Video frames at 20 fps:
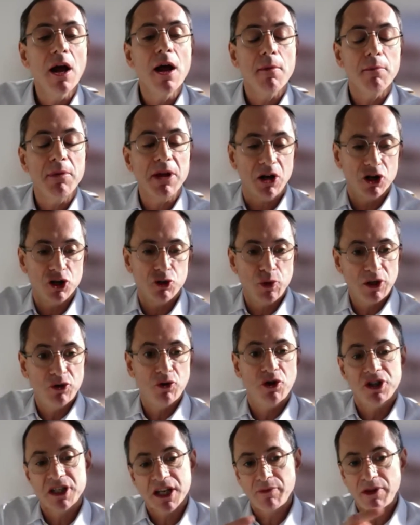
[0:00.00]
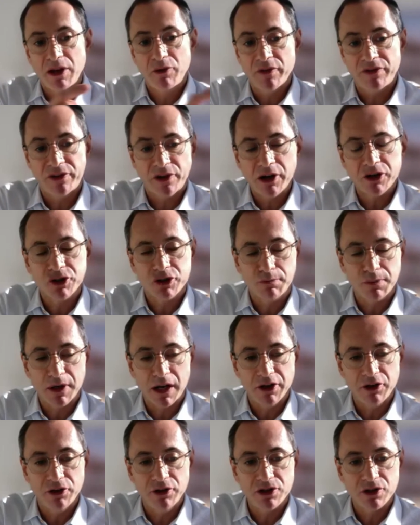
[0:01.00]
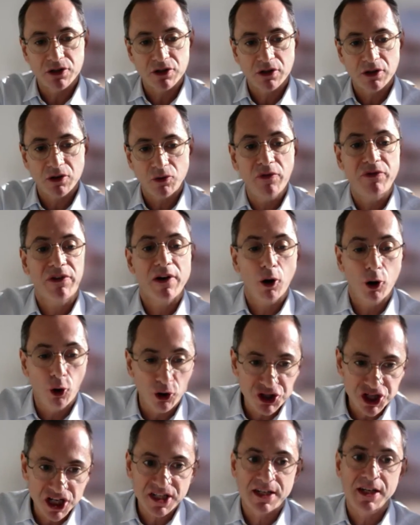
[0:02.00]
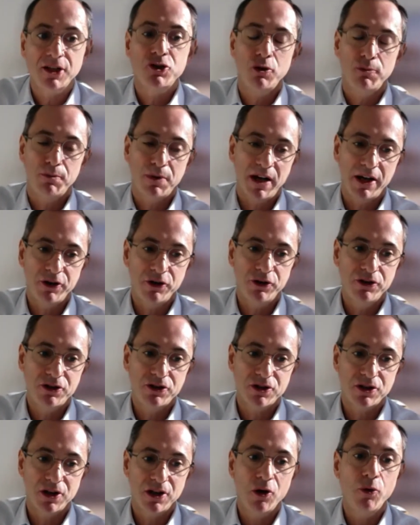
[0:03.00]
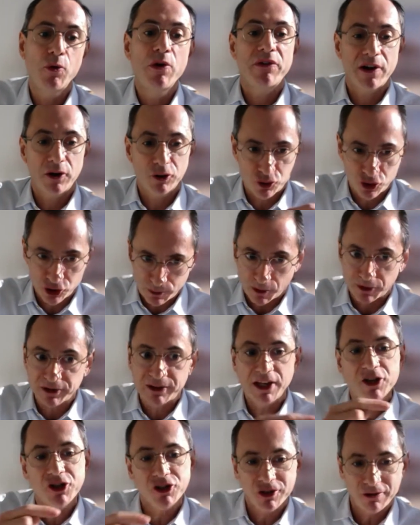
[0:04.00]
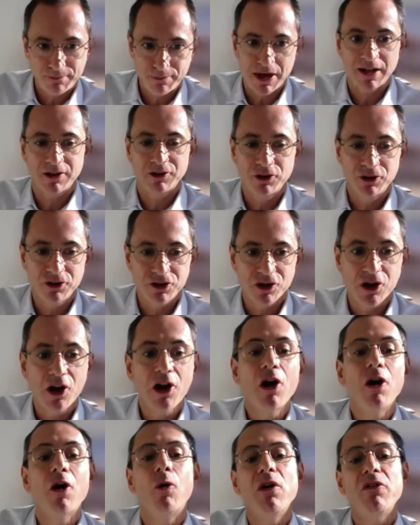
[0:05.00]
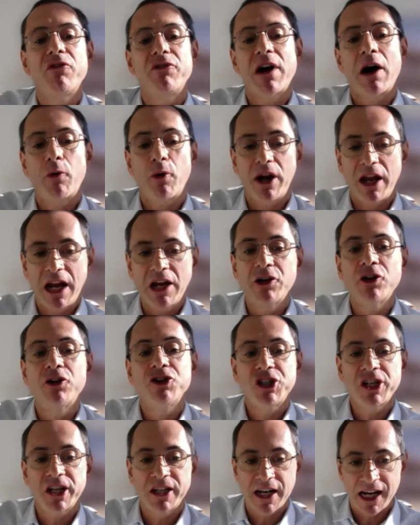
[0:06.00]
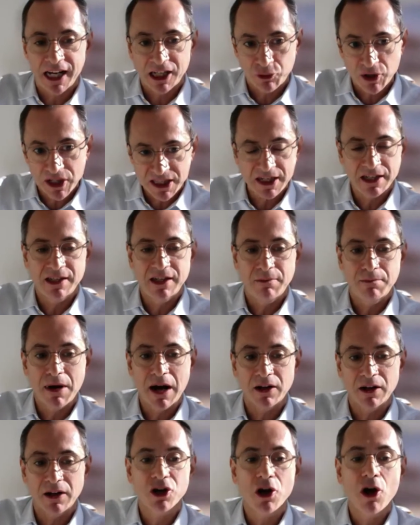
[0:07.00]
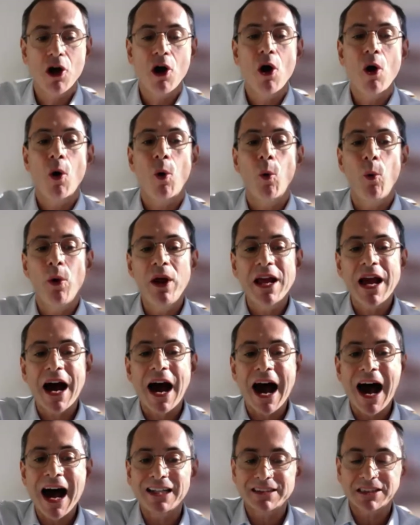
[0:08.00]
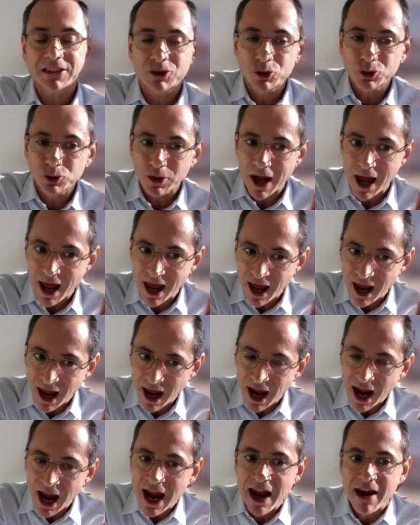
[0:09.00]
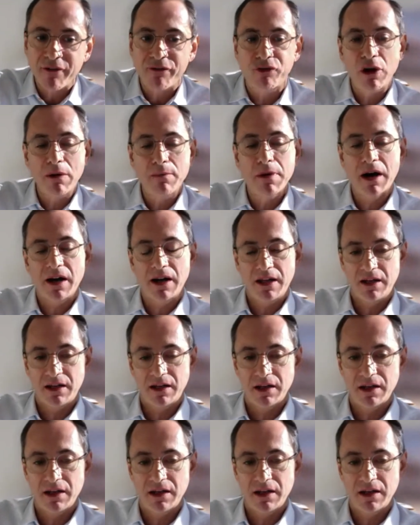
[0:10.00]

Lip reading: Because we do the same thing with our suppliers, with our logistics suppliers, with our transportation partners, with our energy and electricity partners. We ask to everybody,